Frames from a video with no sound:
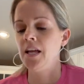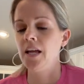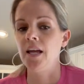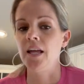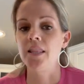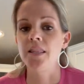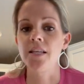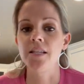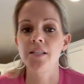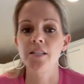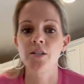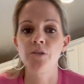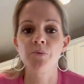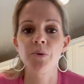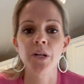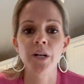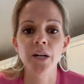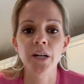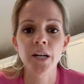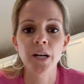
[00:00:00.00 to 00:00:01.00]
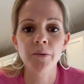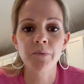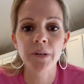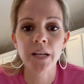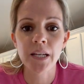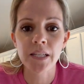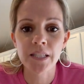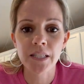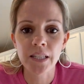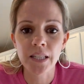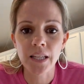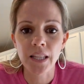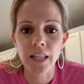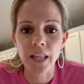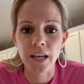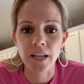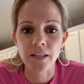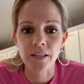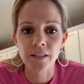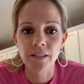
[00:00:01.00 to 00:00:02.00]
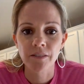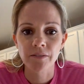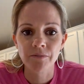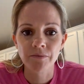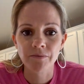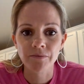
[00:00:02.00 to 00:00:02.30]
And this is what our cupcakes look like.